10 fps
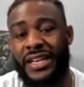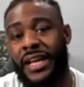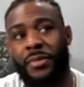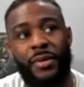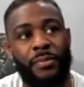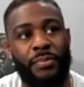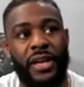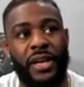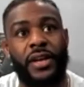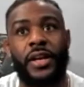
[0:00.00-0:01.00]
I'm a
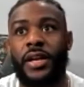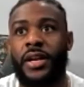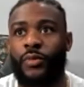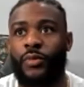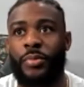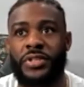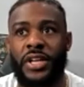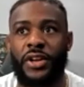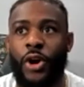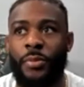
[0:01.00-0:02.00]
big represent
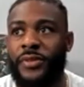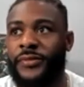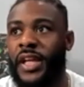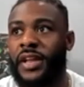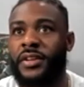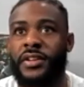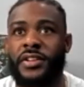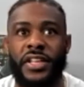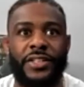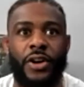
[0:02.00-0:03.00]
Army fan,
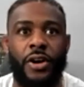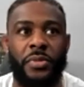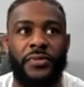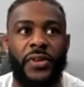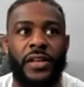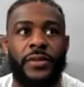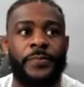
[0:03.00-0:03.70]
Diaz Army fan.